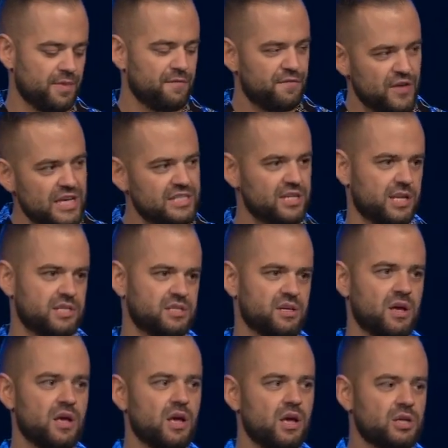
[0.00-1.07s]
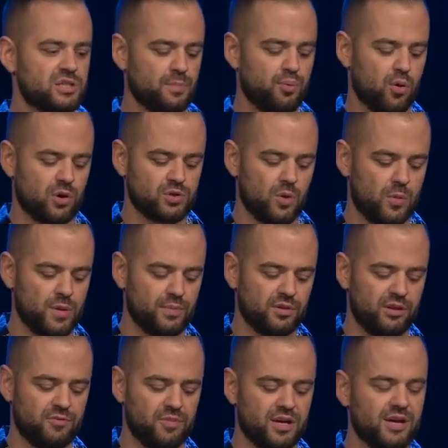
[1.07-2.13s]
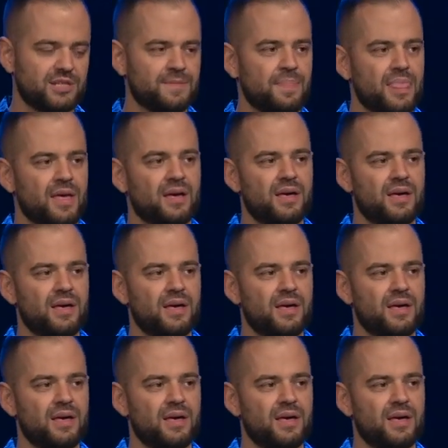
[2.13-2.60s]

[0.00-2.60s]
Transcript: Physics supports what we believe because